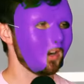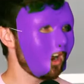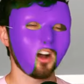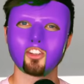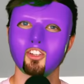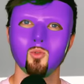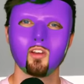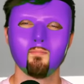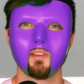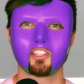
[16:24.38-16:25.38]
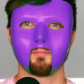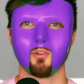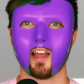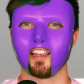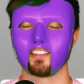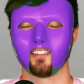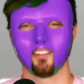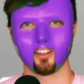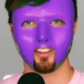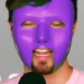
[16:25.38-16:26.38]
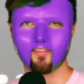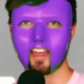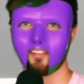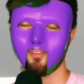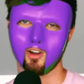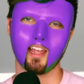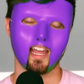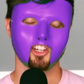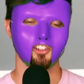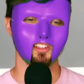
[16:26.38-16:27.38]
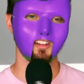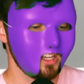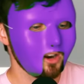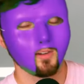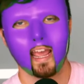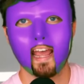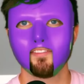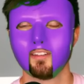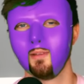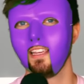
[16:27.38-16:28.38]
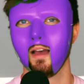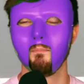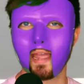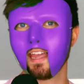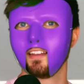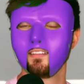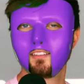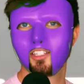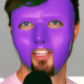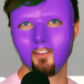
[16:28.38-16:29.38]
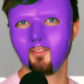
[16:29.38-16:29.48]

But I also wouldn't be surprised. Little life hack for you, actually. You don't have to be a man to